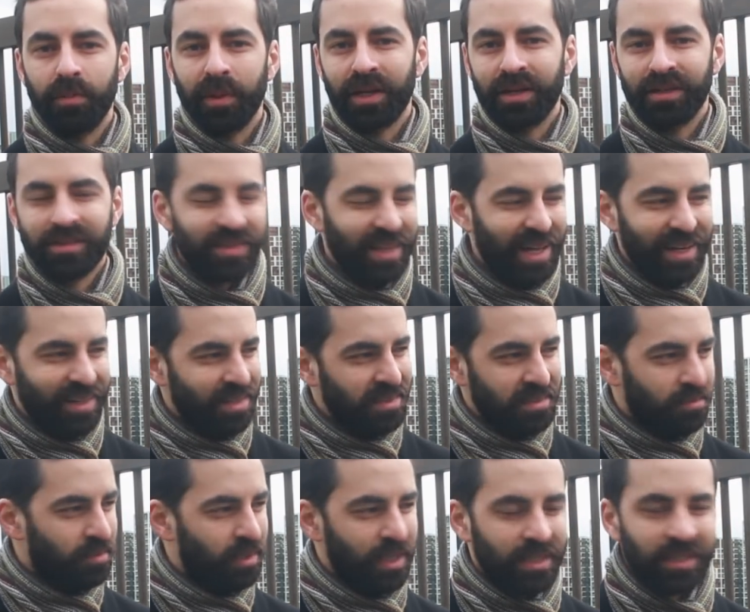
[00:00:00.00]
because that
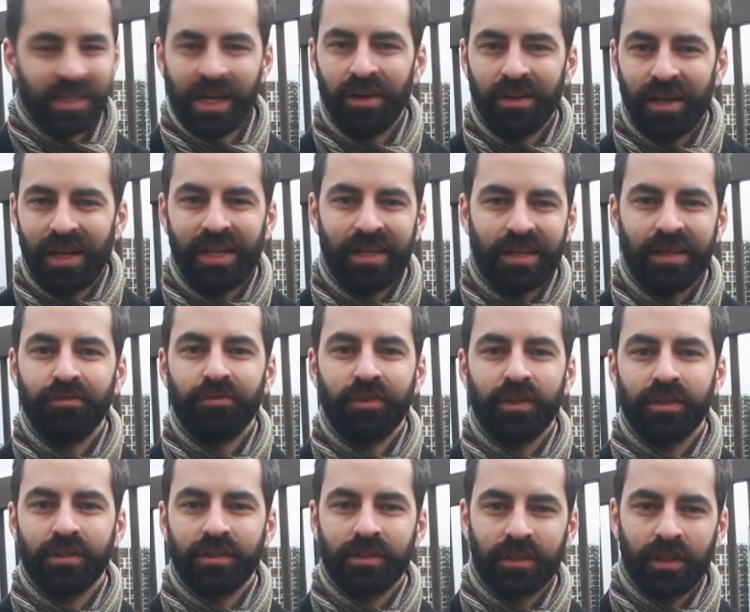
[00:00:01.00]
doesn't really sound any
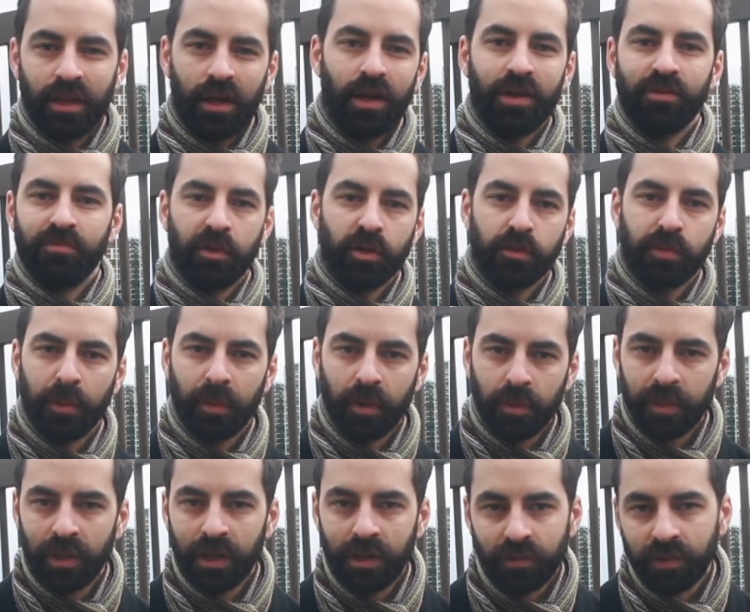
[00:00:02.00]
different to the life most people
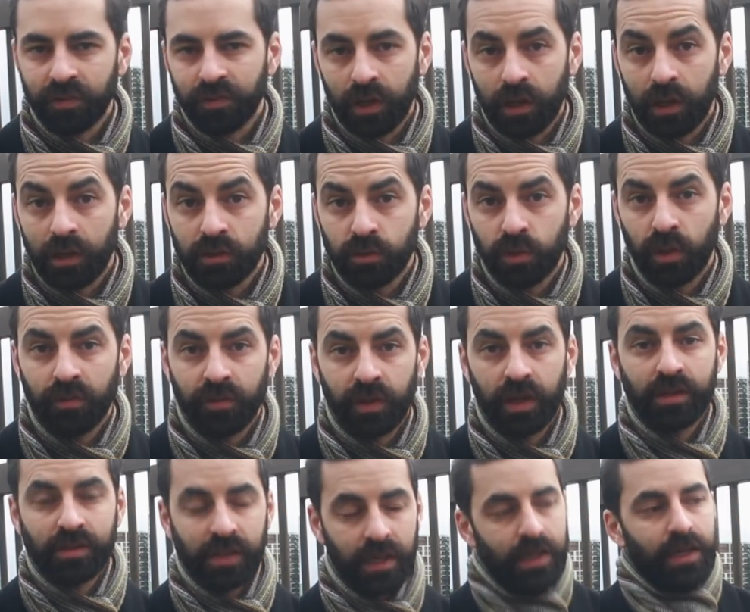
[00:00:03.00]
have been living for the last 12
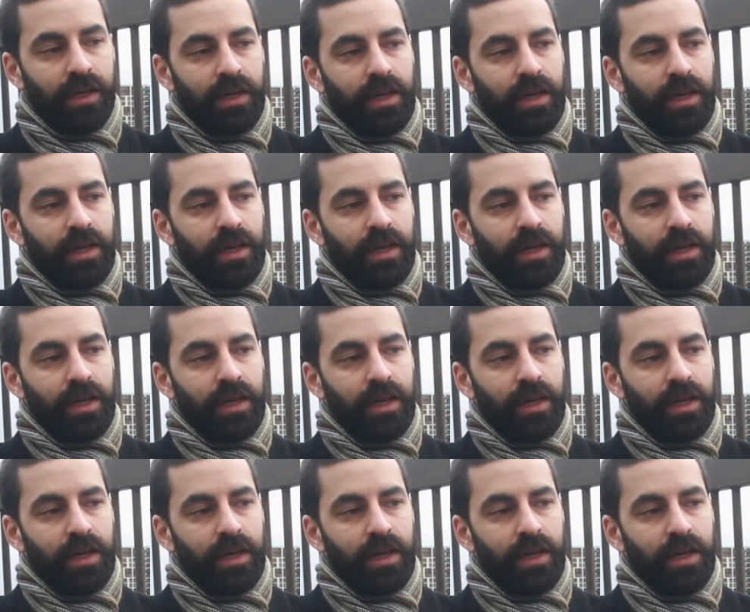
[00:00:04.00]
years,